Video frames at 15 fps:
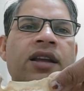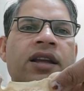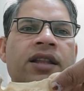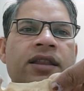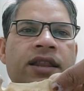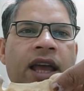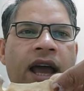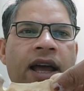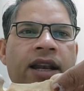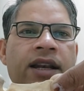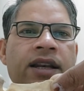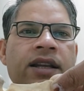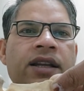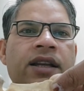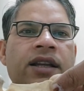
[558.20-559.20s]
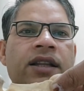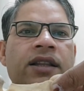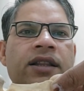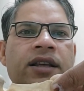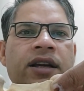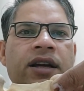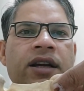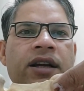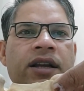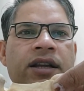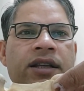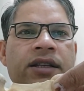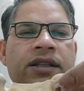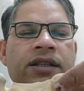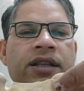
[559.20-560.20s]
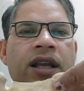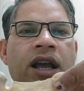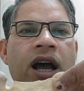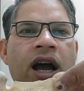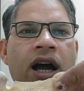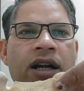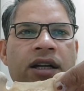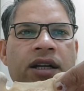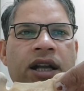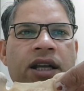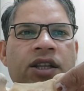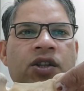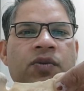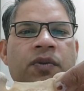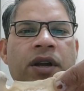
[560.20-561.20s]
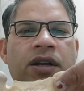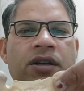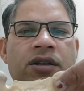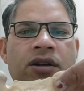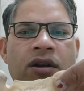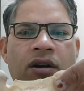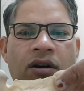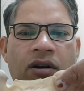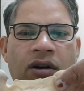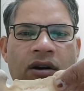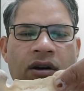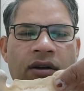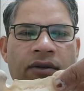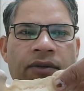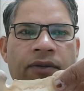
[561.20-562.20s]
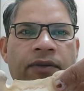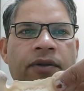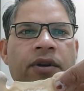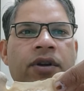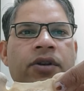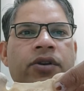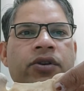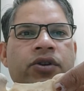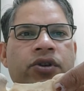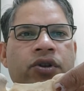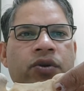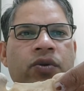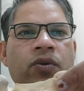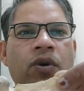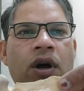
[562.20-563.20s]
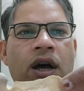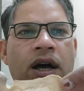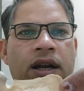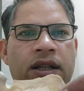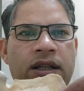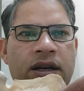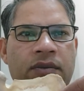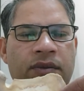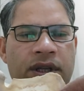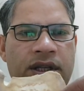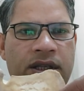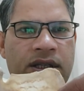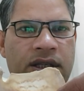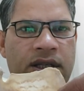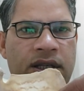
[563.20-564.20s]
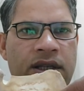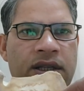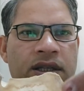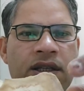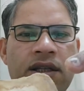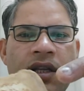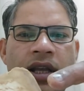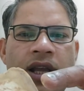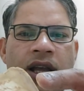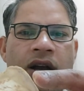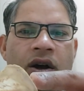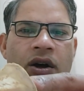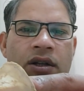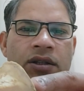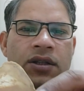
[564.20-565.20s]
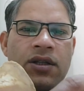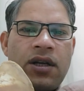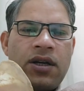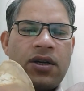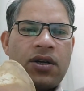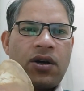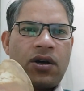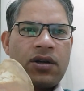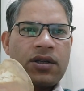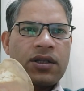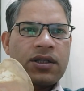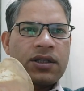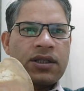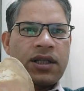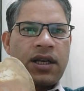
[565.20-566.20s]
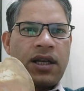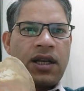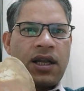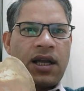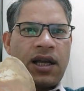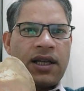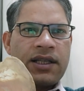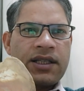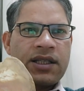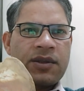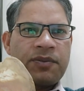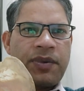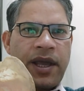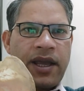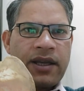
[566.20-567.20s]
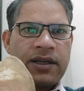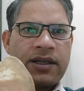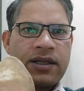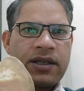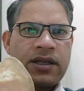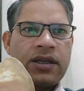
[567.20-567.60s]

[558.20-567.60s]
then there is attachment of two another muscles on the dorsal aspect,